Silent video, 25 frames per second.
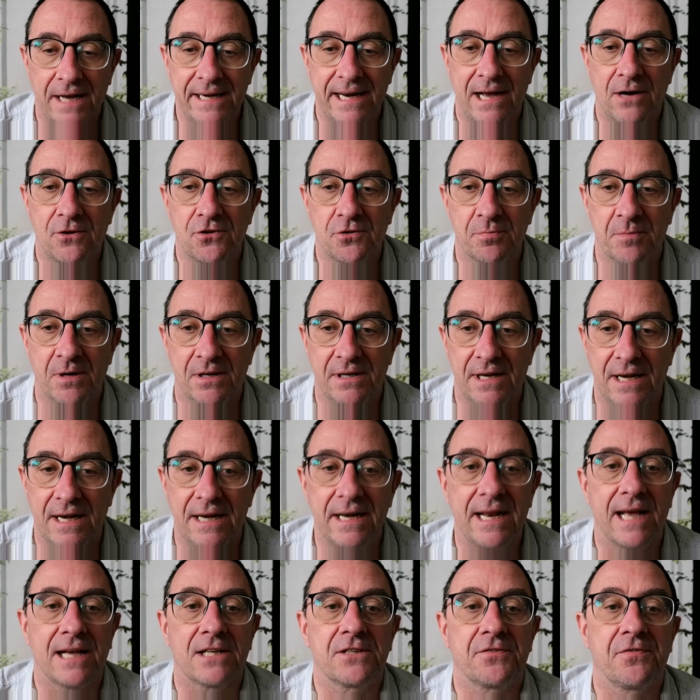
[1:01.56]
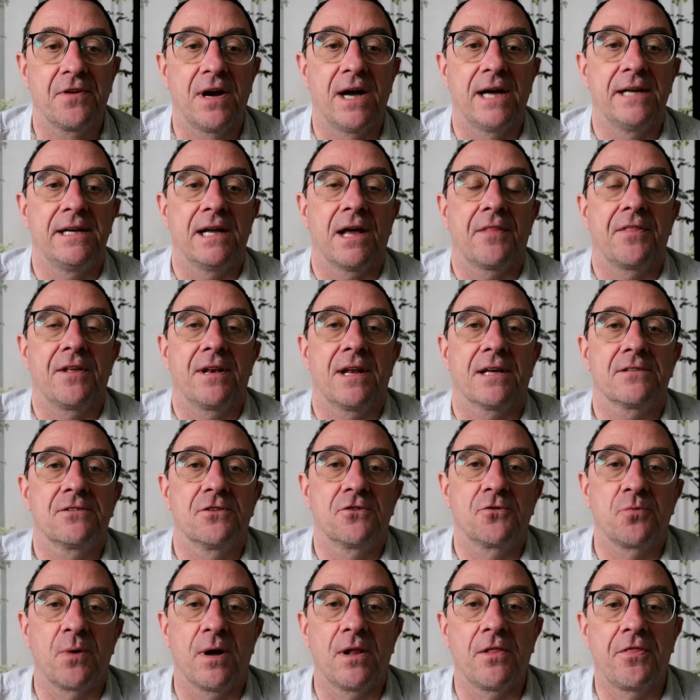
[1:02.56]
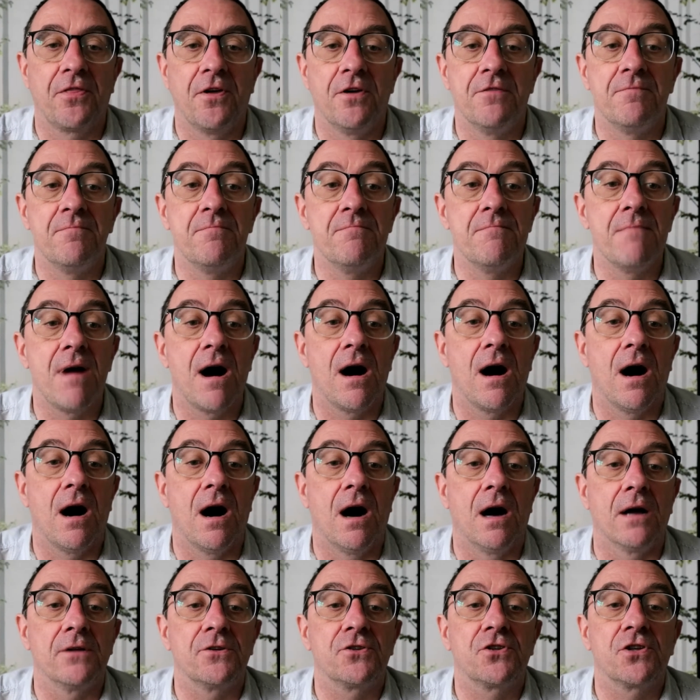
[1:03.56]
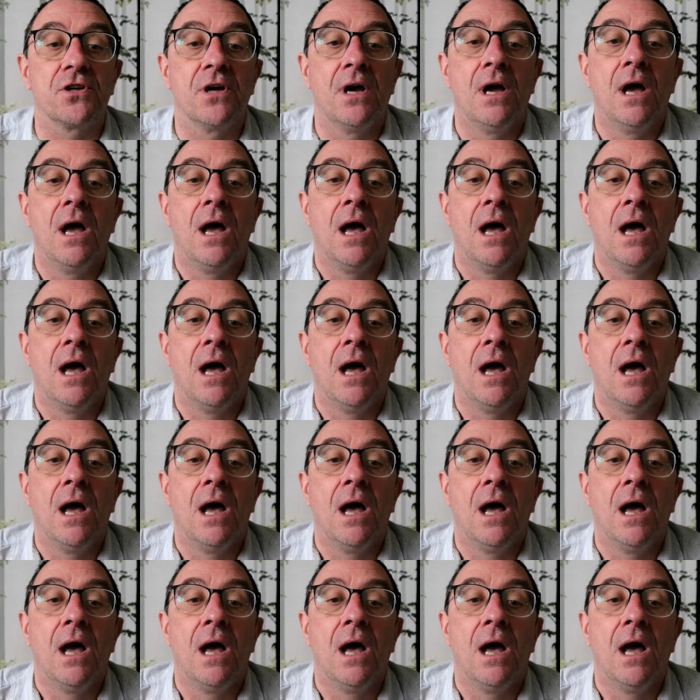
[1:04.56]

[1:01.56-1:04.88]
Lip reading: announcement next Friday. I think that's the 12th of March.